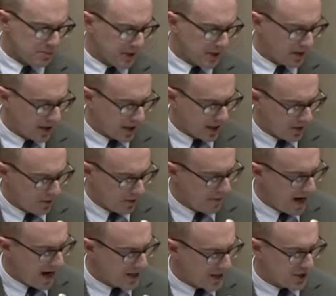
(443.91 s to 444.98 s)
Speaker, I got to
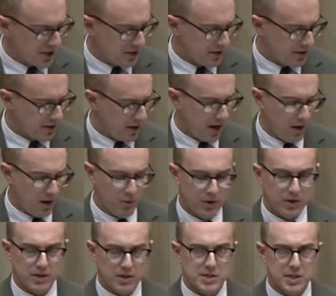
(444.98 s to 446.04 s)
imagine
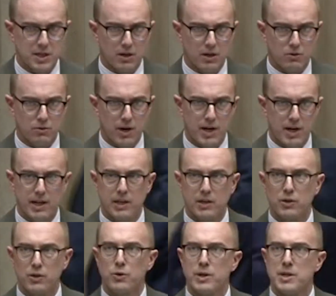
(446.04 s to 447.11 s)
we're going to see a great
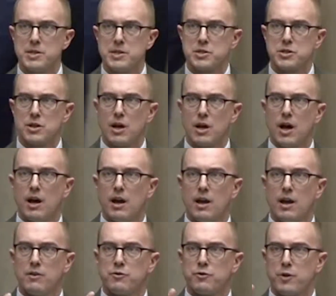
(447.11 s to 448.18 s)
increase
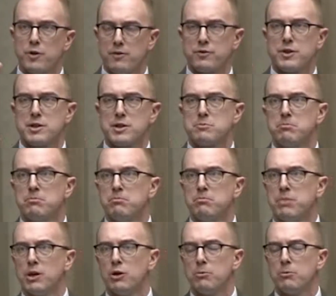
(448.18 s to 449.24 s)
if this
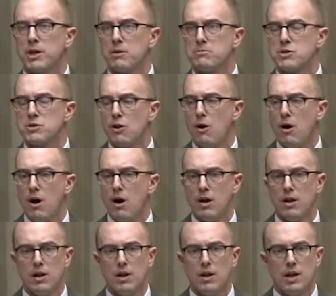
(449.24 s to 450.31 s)
bill becomes law
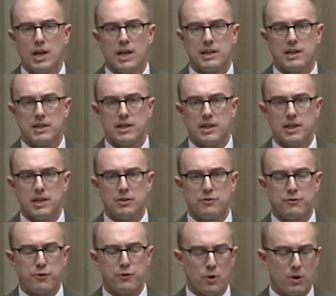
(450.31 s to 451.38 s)
in the need
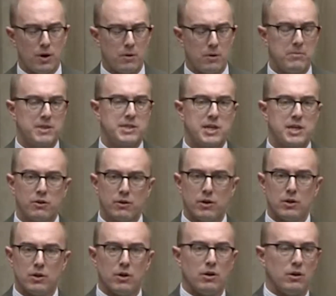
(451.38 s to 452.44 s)
for
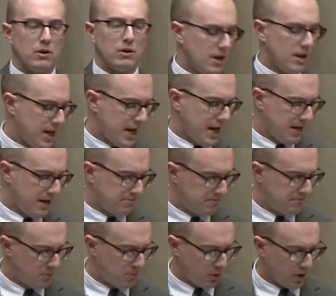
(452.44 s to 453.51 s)
material
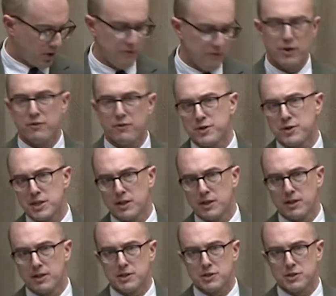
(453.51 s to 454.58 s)
recovery
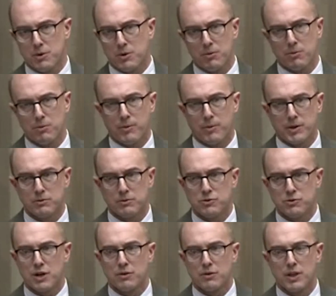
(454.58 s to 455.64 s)
facilities, what we
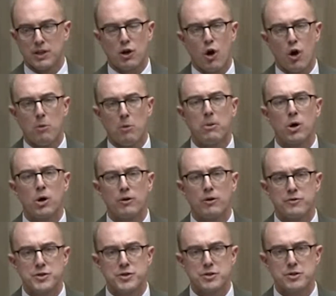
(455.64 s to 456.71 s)
generally call
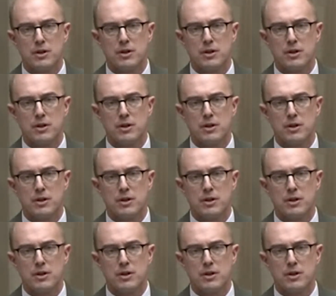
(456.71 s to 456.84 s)
MRFs.